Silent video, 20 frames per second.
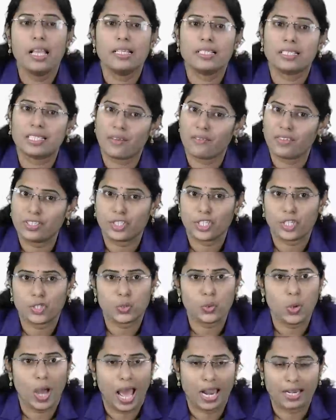70
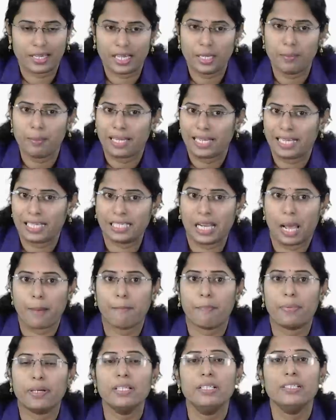to 100
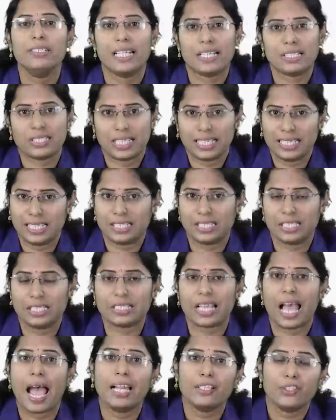milligram per
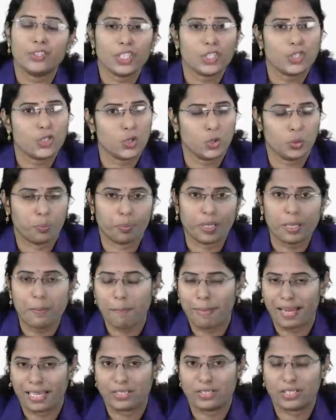deciliters, and this should be
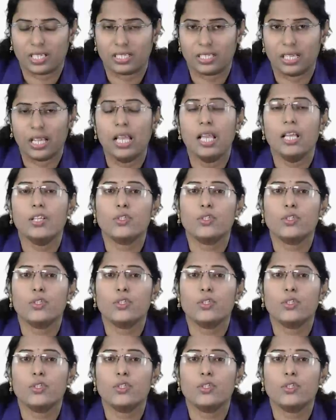maintained.